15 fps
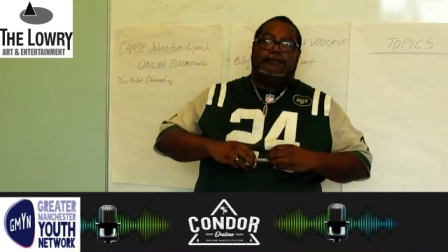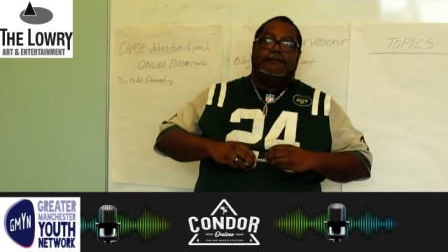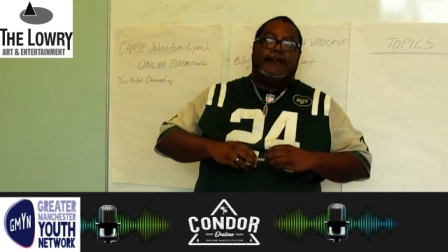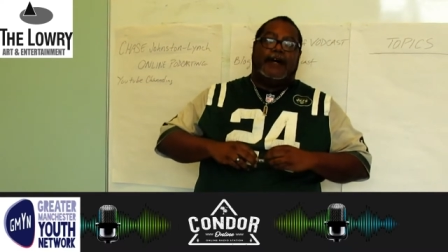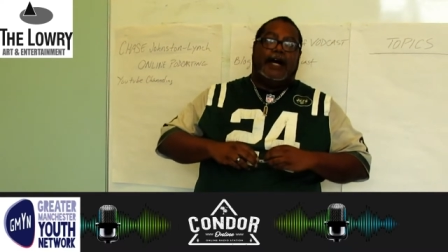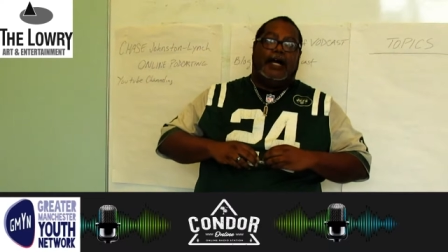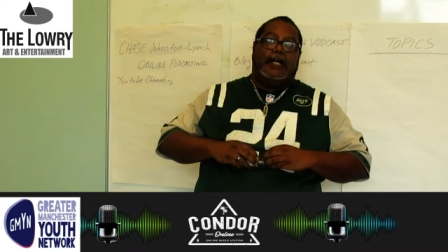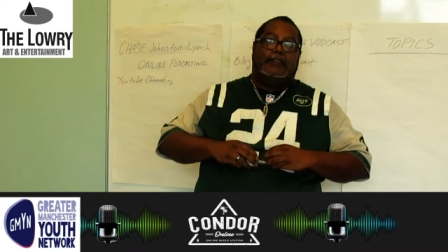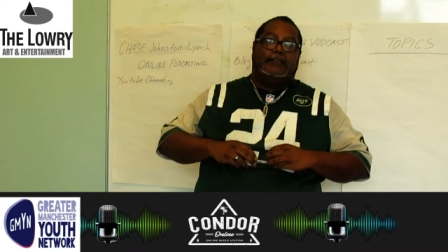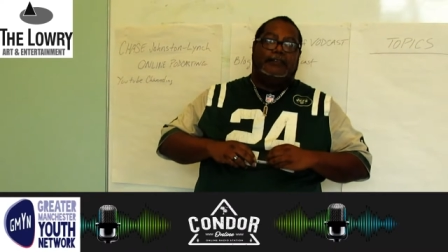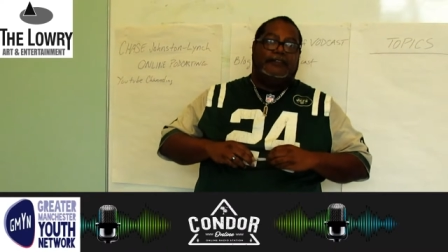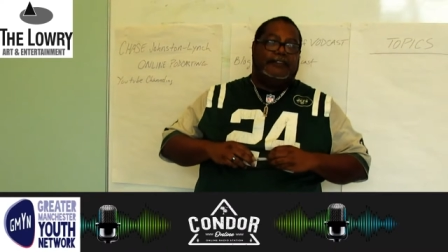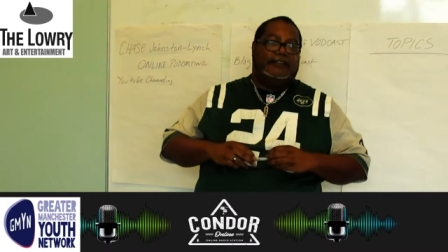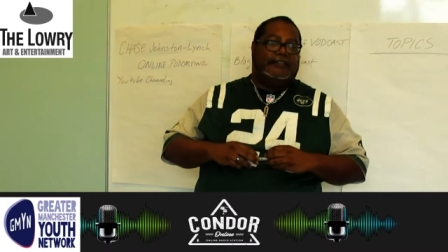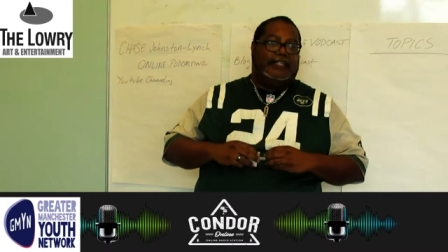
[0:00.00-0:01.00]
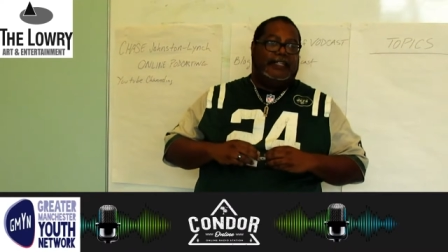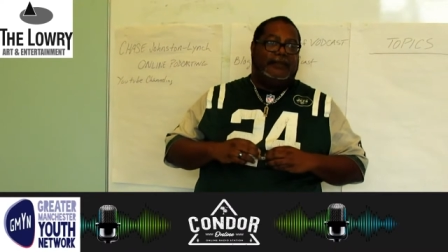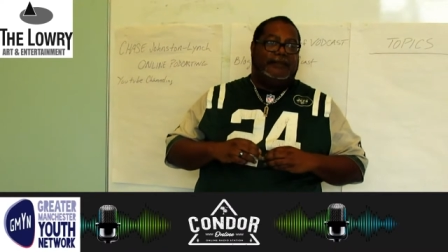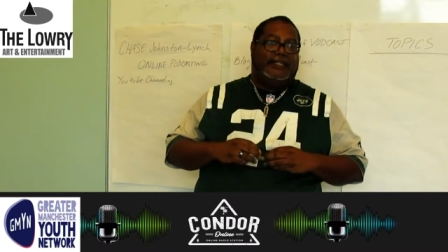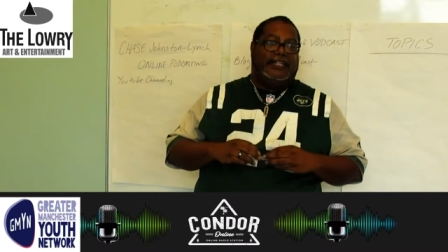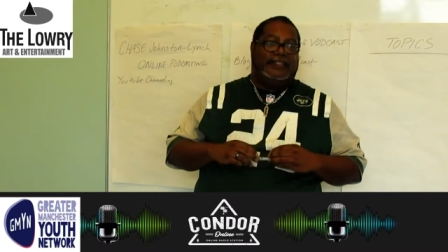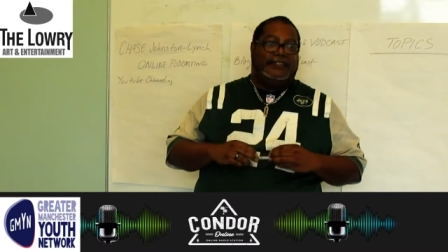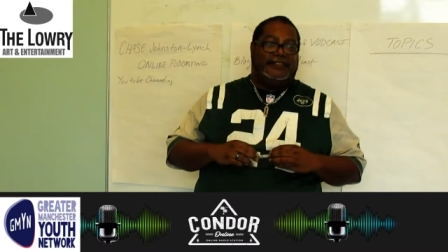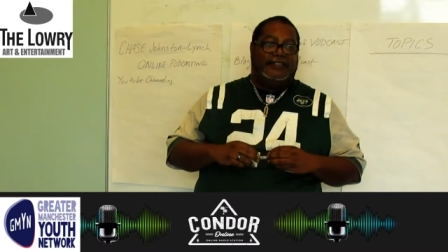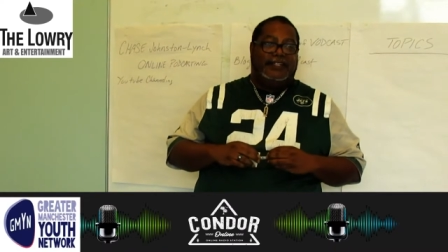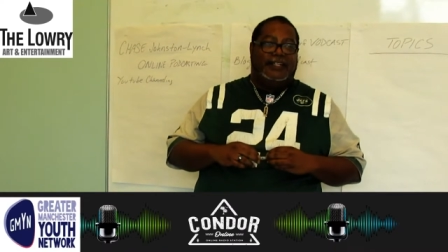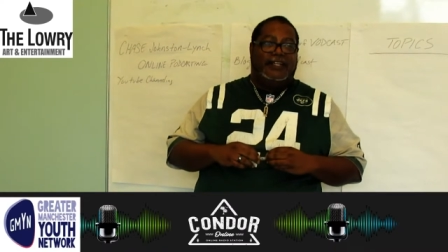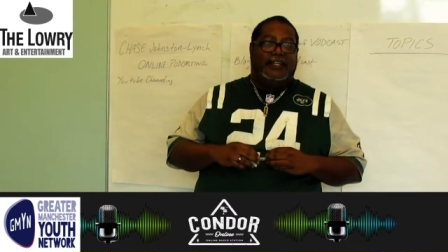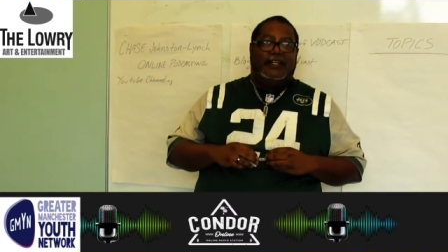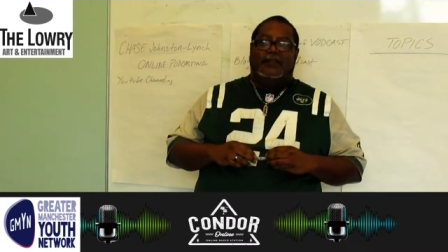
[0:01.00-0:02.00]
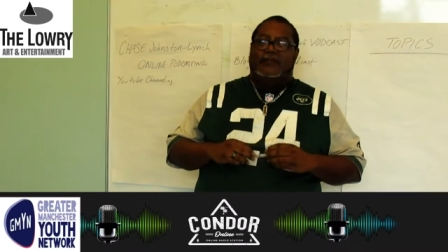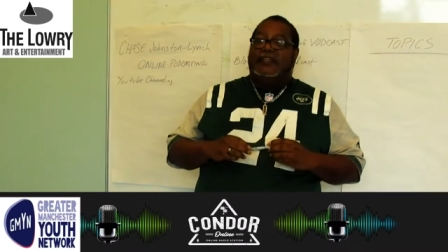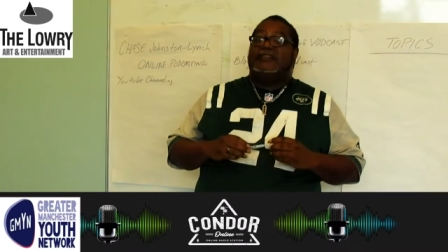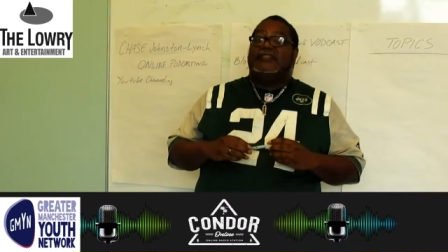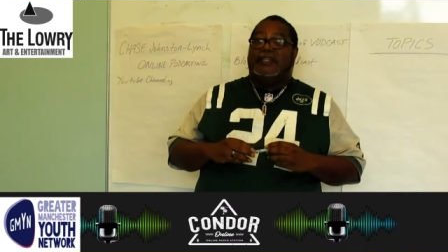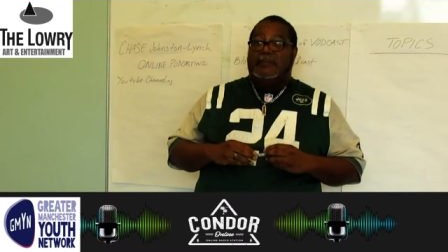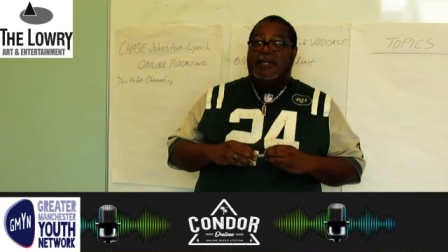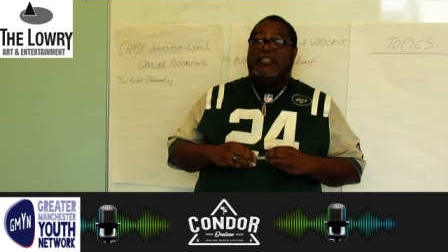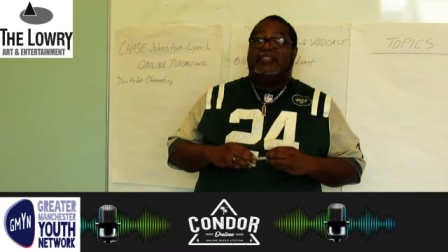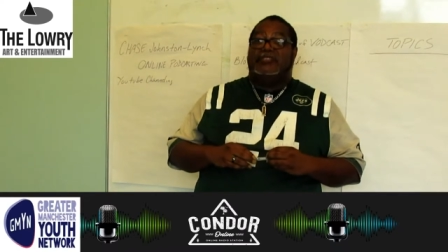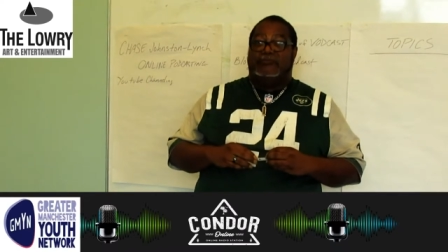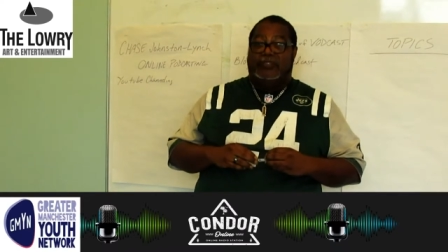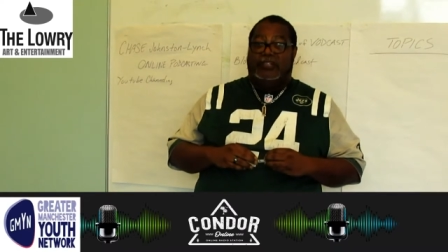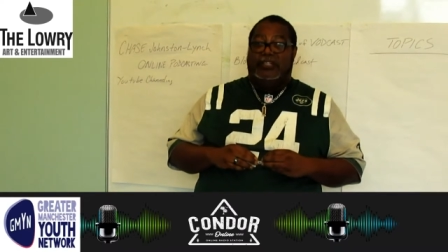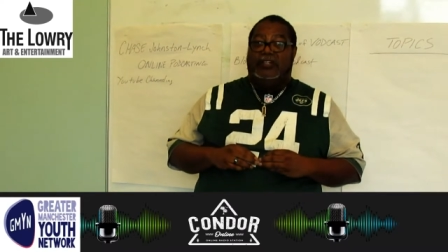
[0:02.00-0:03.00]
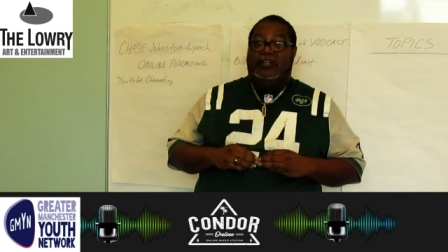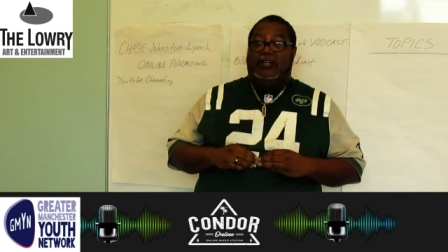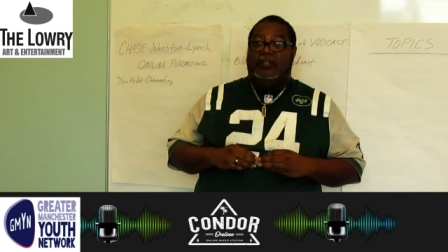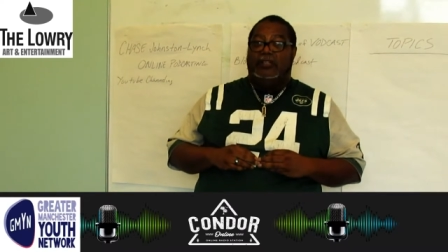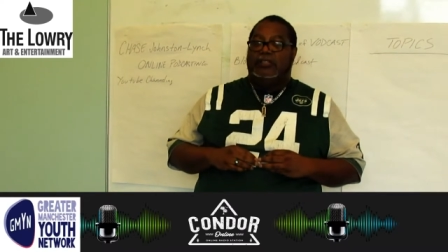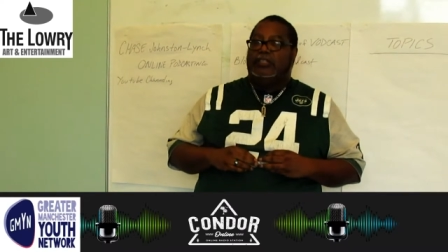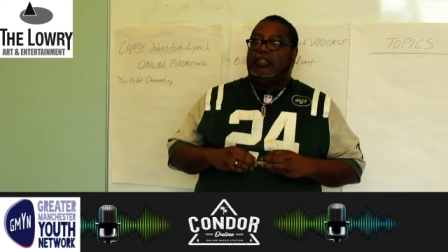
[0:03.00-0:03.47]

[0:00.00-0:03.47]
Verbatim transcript: 5 to 15 minutes. 15 minutes is really long.